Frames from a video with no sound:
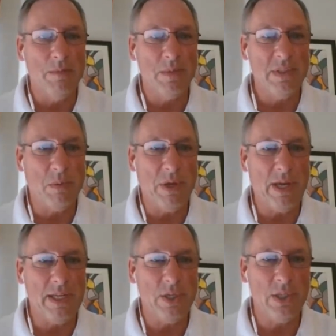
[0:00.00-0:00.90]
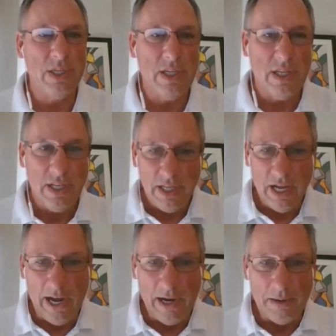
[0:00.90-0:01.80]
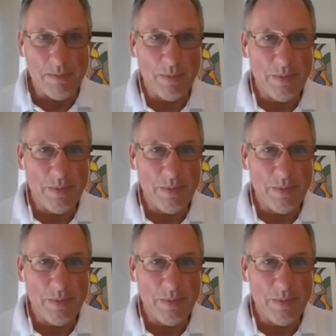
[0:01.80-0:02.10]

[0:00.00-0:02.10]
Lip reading: So, Paige, um,